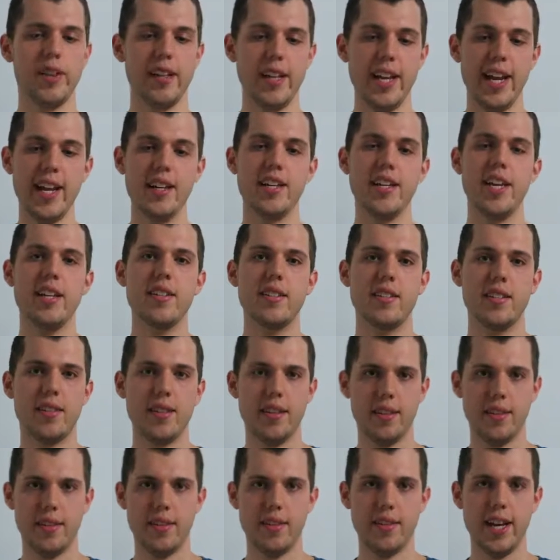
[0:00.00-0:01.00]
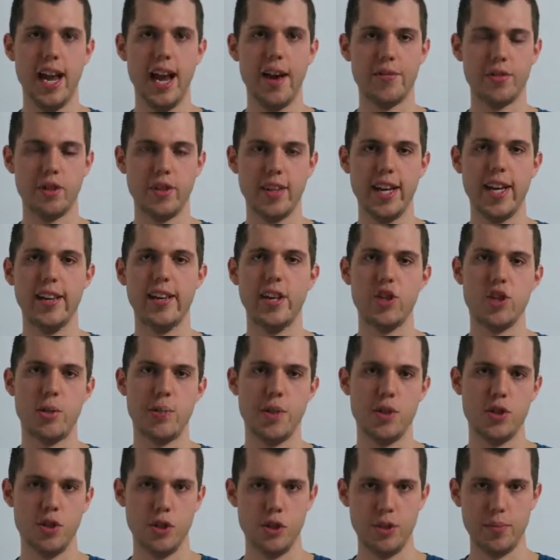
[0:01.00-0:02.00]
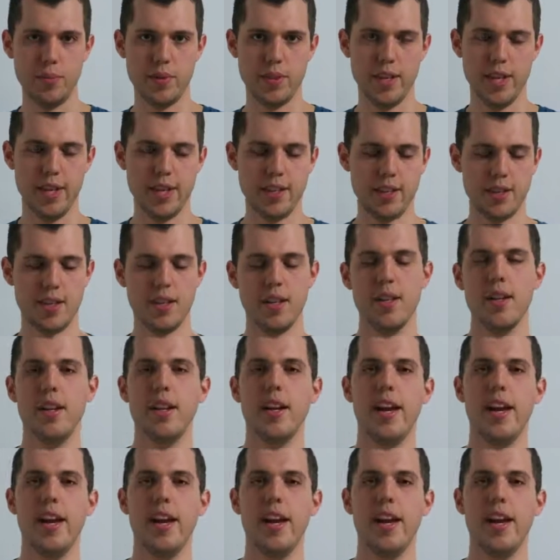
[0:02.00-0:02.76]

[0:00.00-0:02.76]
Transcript: and then 8 days after that they should be circumcised,